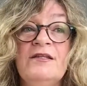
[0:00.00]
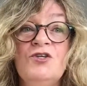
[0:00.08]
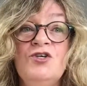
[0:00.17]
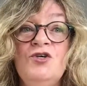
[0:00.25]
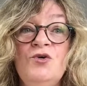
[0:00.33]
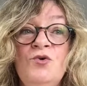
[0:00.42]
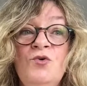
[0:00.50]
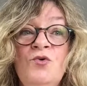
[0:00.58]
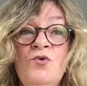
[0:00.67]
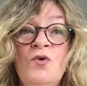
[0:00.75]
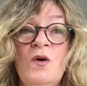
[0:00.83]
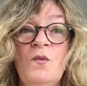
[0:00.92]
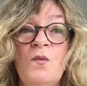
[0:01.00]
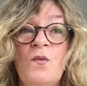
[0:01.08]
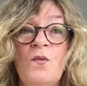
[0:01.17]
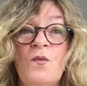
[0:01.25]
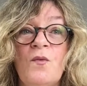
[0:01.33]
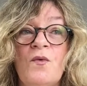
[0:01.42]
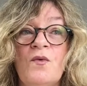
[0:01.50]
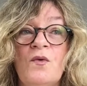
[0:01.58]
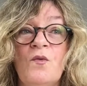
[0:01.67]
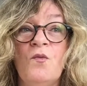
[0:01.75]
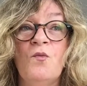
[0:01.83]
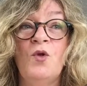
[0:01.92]
you
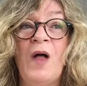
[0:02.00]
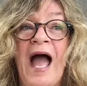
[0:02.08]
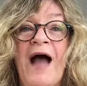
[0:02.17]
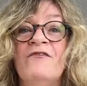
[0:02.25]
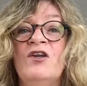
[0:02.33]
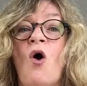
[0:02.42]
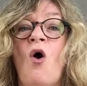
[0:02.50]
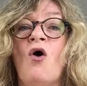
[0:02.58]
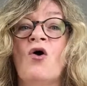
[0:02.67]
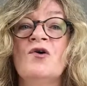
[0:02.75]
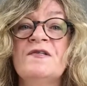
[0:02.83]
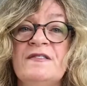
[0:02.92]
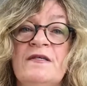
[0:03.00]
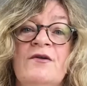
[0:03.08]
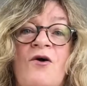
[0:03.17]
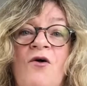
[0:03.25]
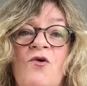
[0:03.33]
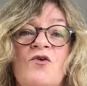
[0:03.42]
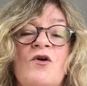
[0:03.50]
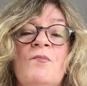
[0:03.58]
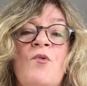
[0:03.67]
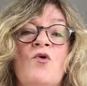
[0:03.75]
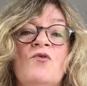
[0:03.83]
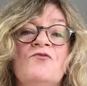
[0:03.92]
will have an arsenal or a
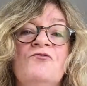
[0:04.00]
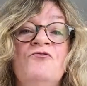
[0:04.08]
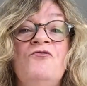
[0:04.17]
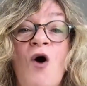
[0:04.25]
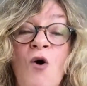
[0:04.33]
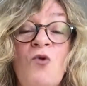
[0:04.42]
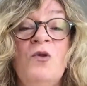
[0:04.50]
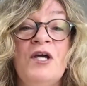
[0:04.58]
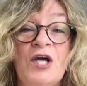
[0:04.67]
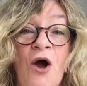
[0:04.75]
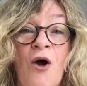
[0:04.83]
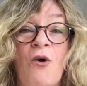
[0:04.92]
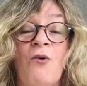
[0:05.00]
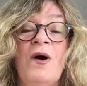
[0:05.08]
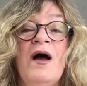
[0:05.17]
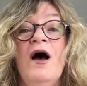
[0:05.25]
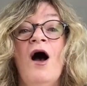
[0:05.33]
portfolio